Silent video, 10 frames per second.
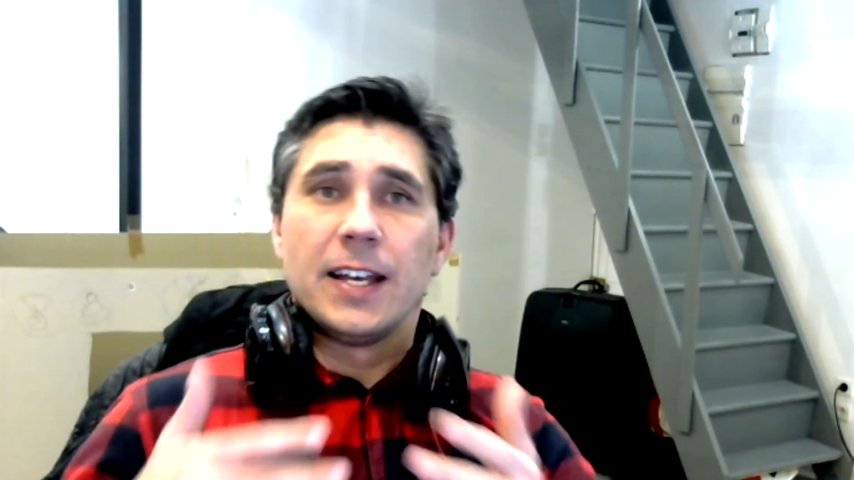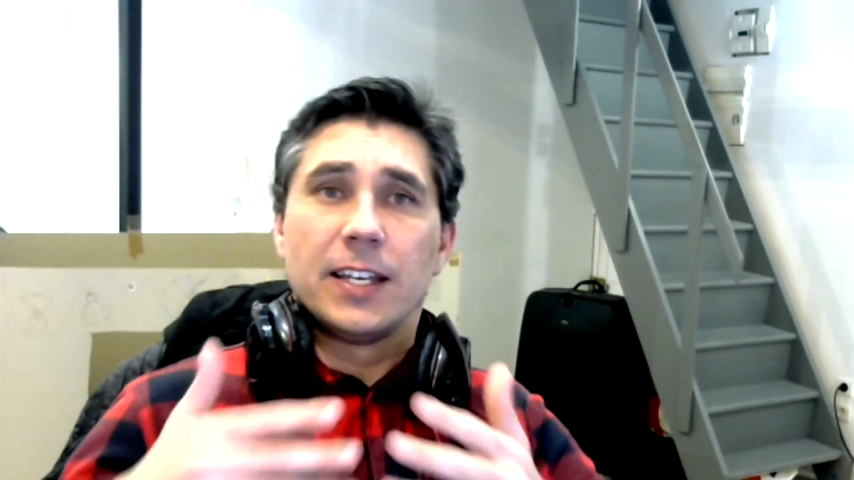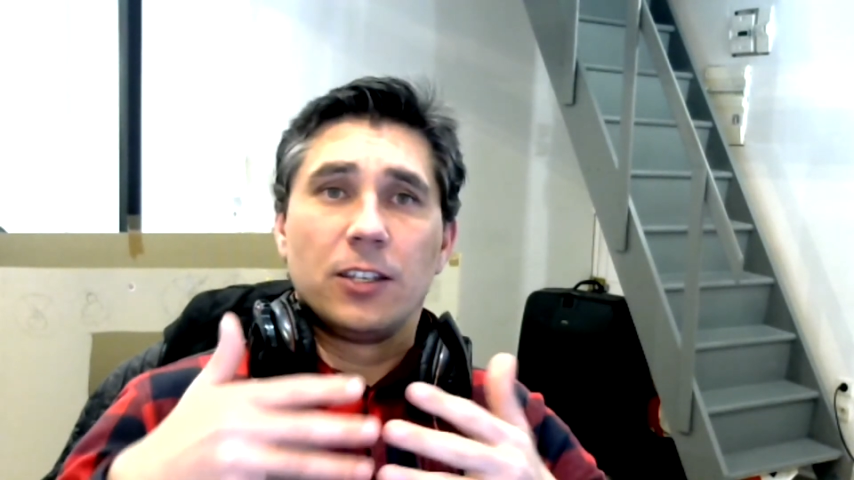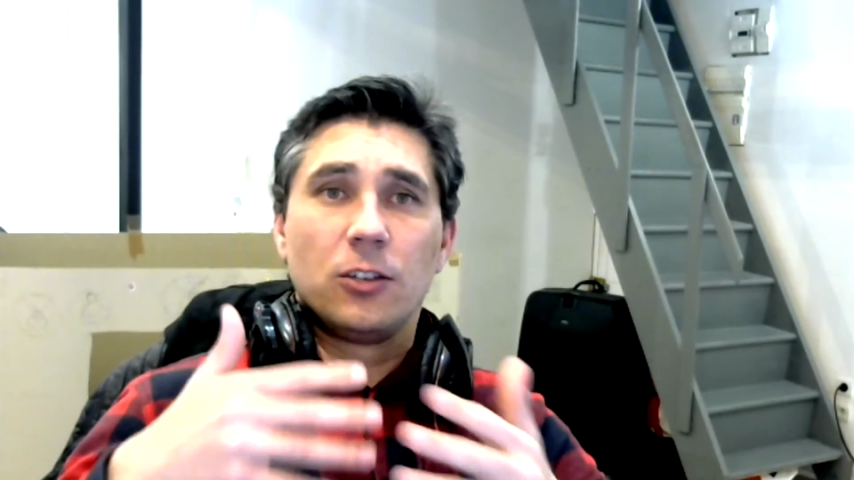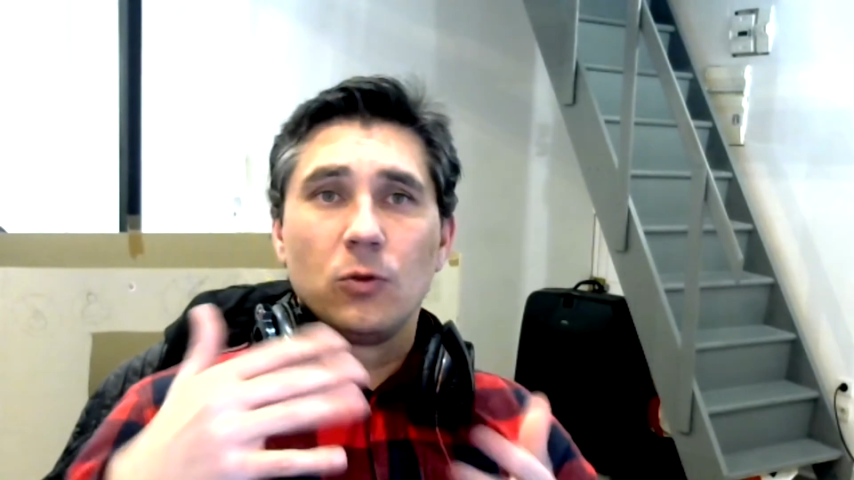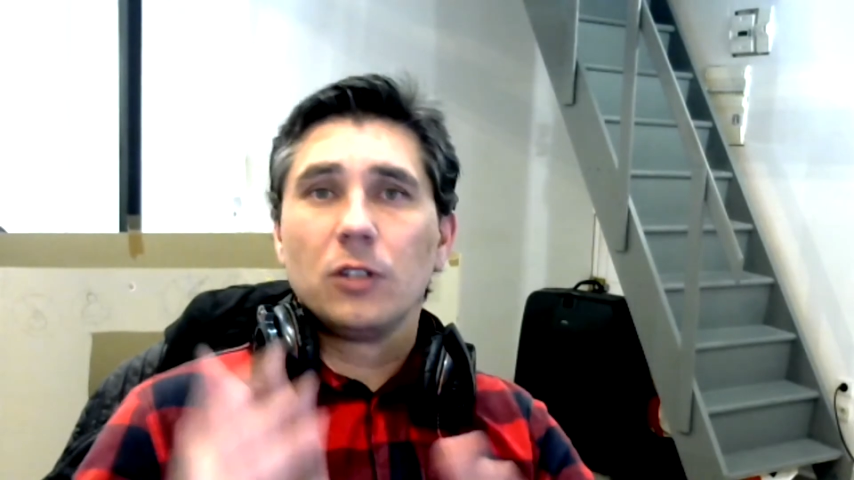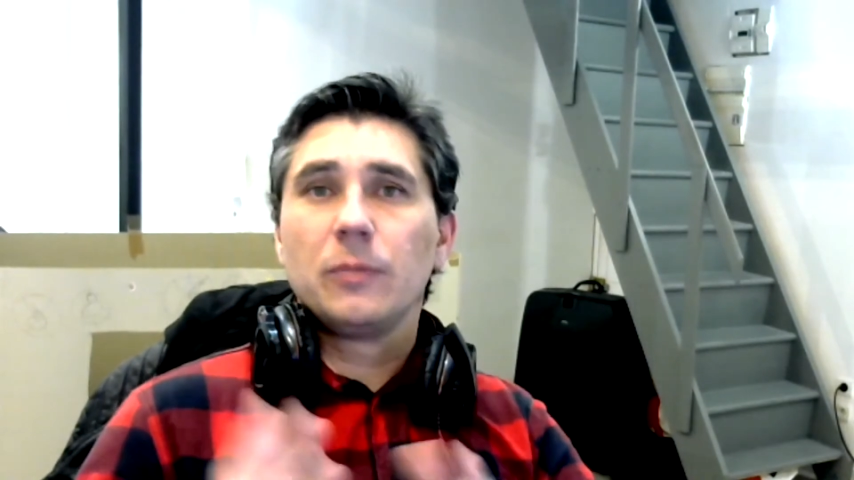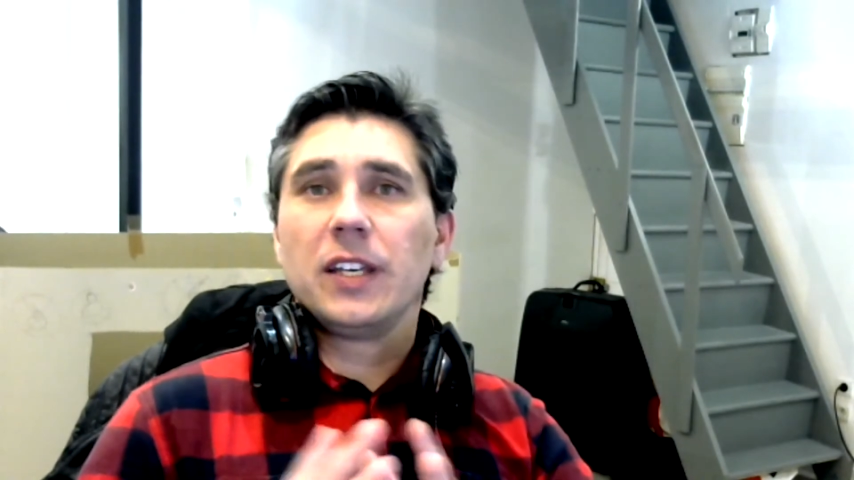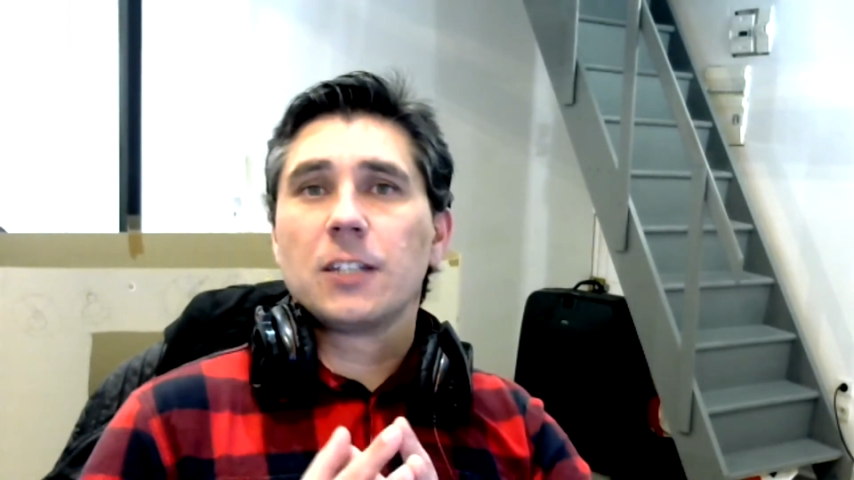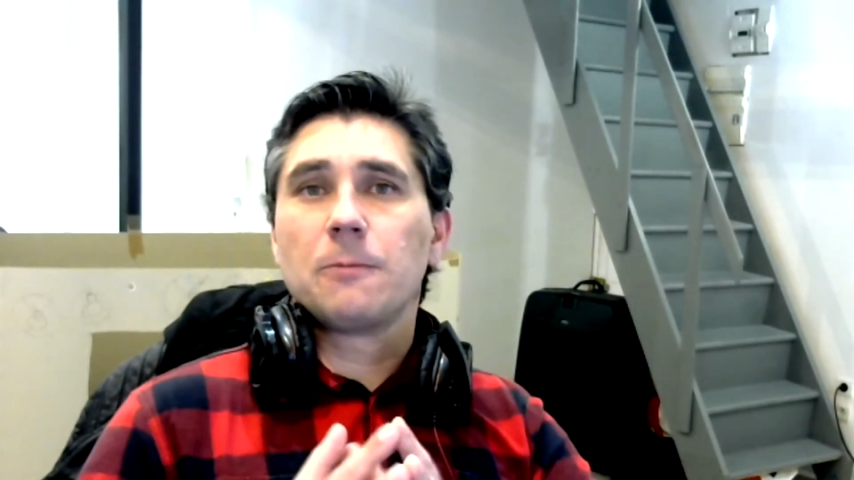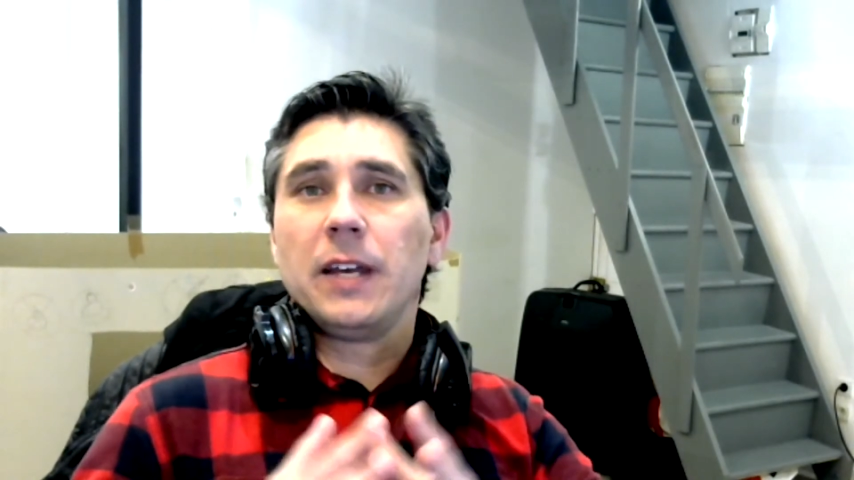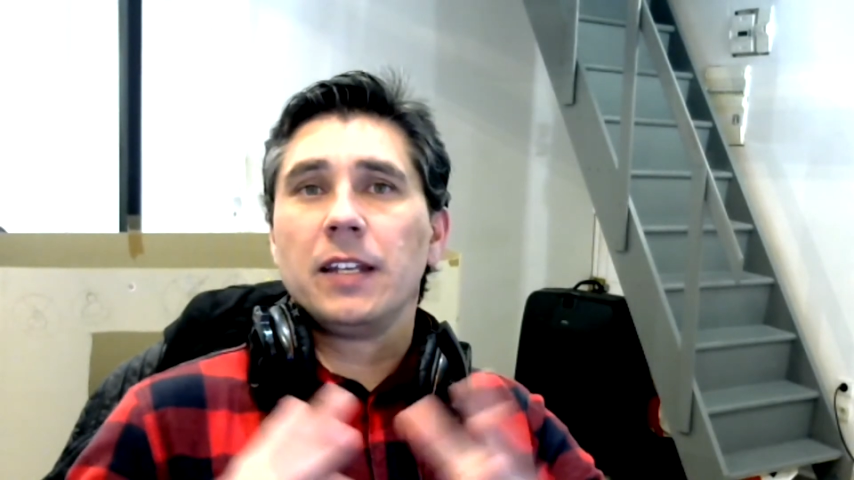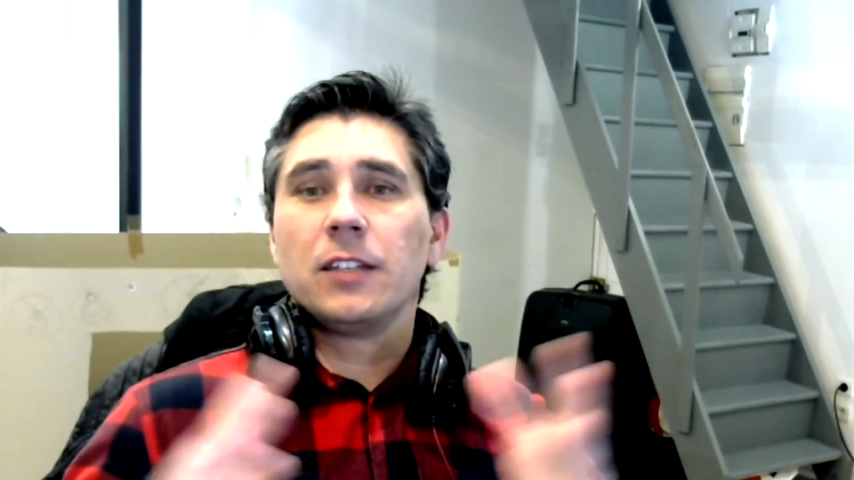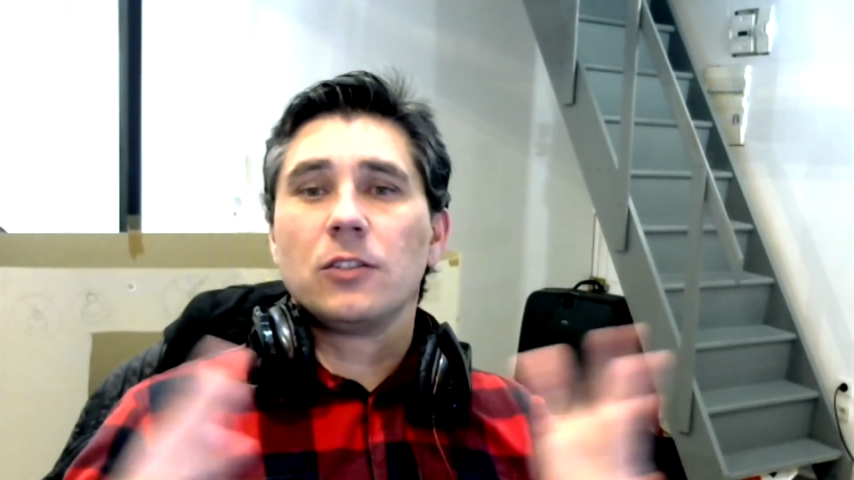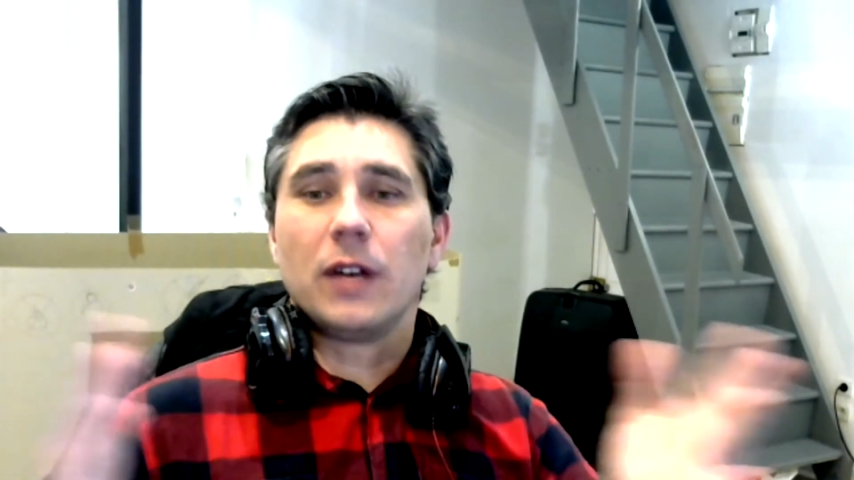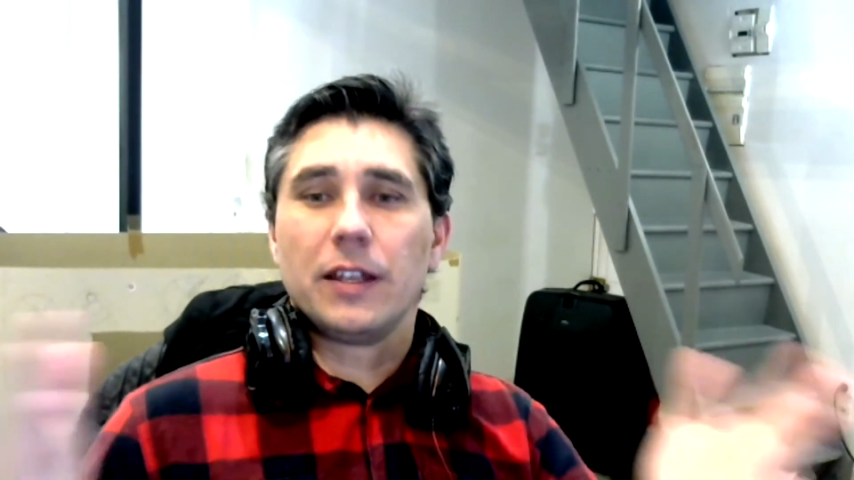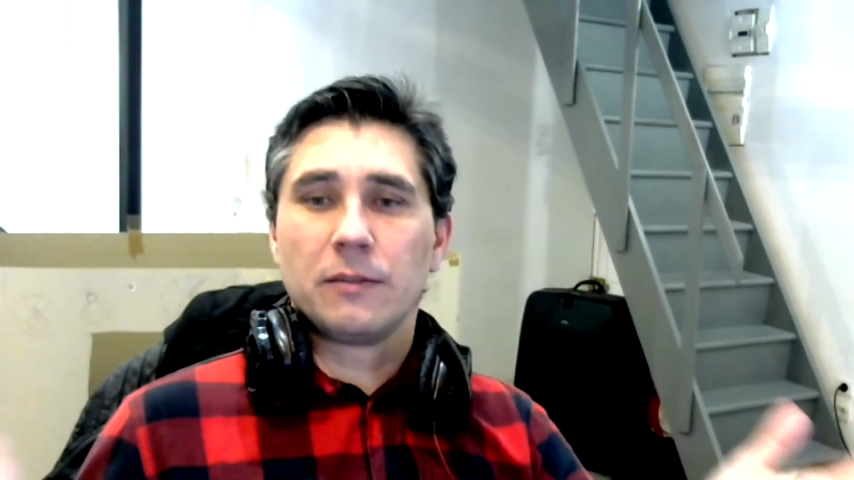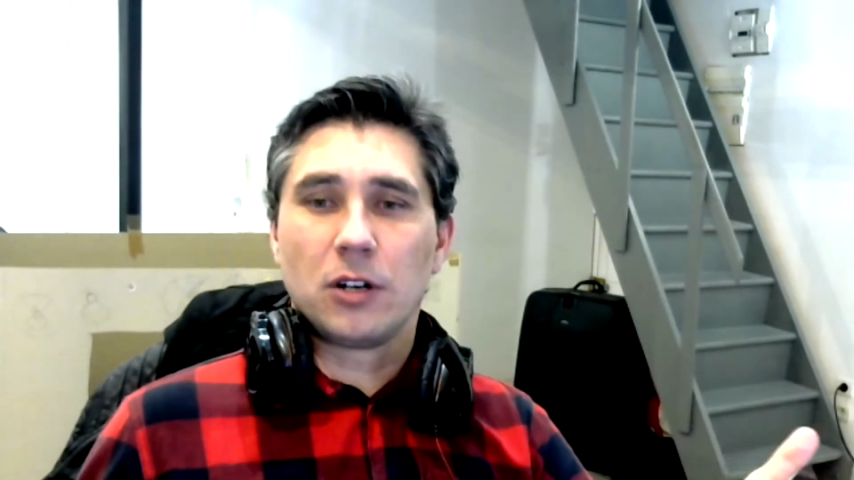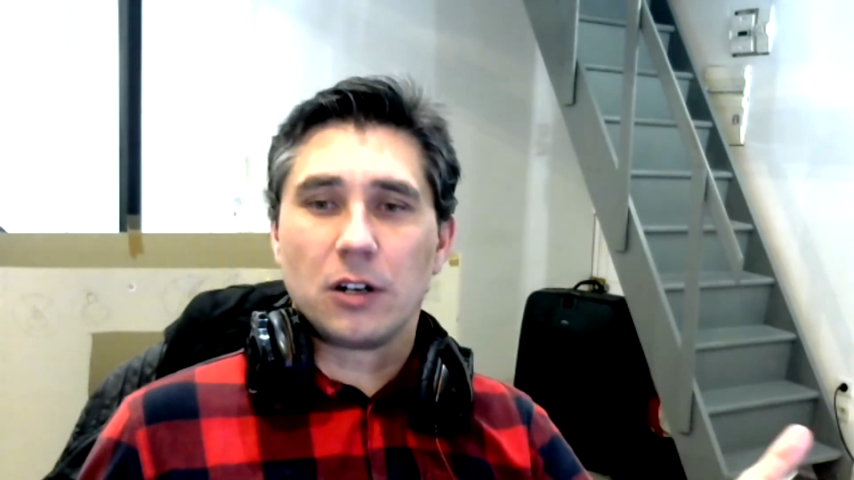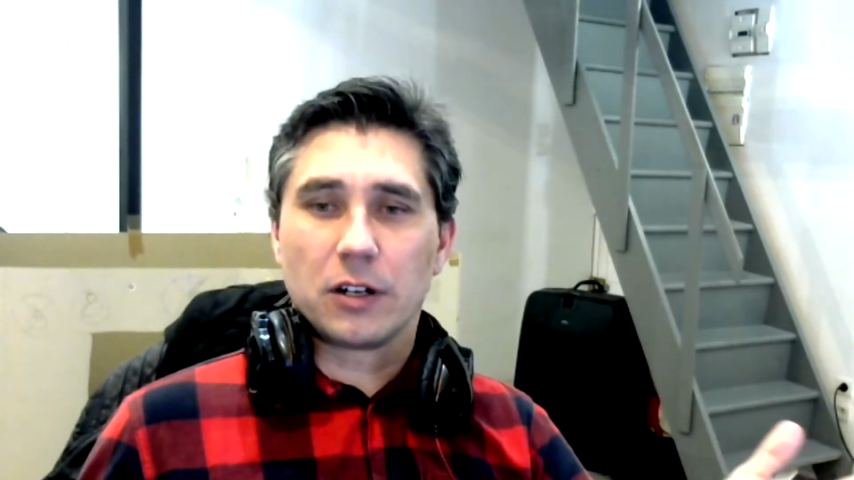you will be expanding into other
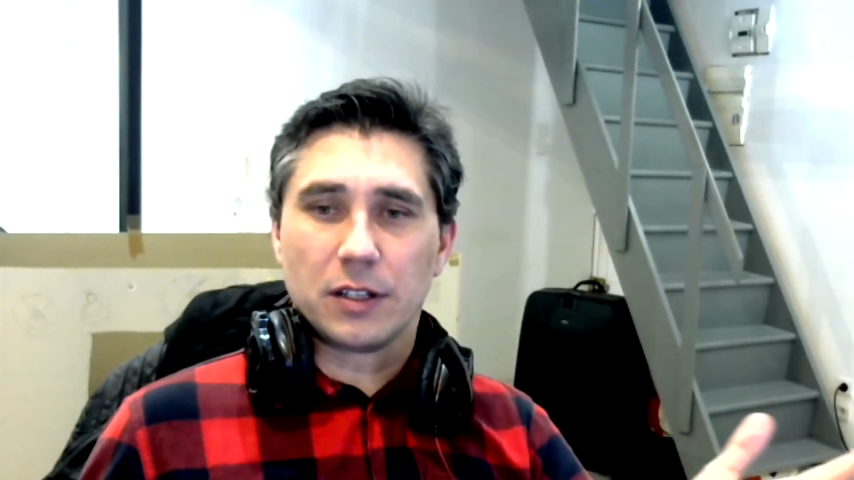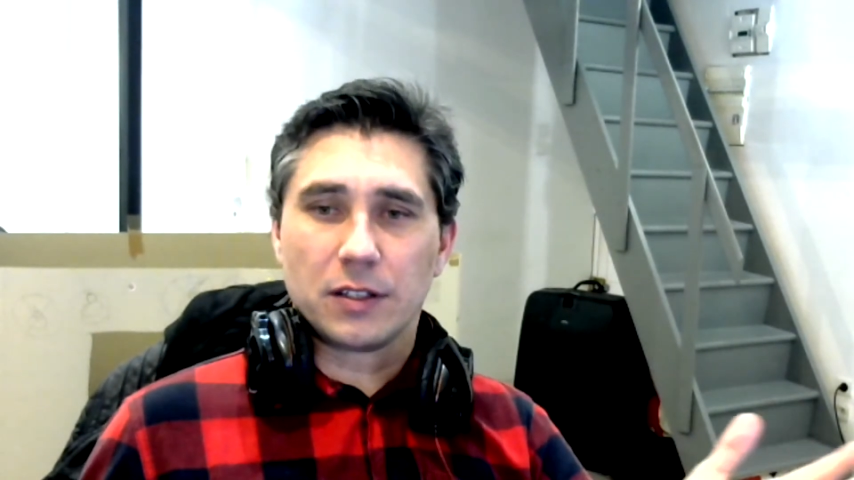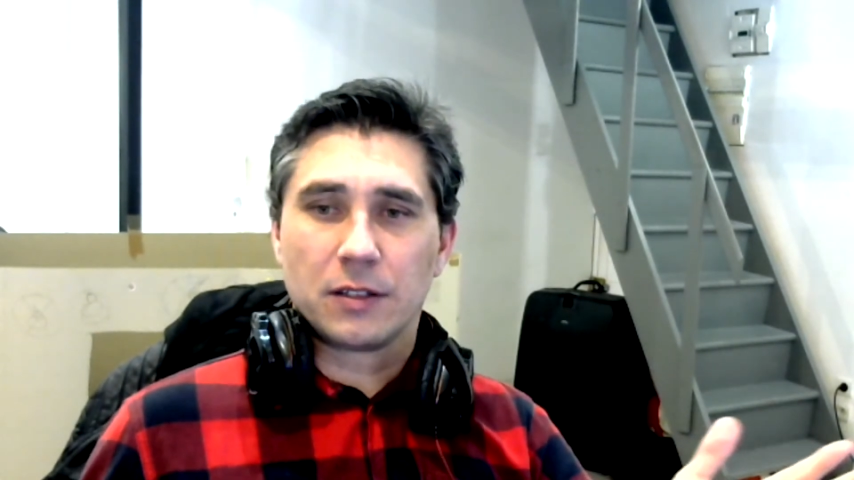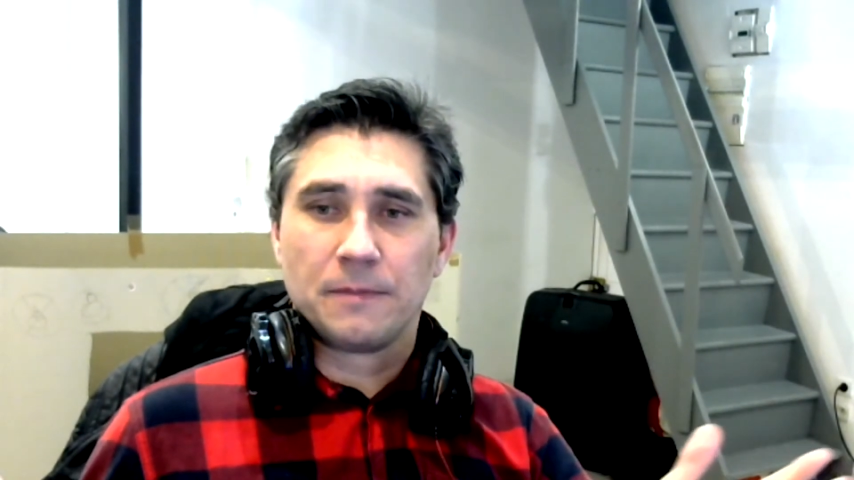markets.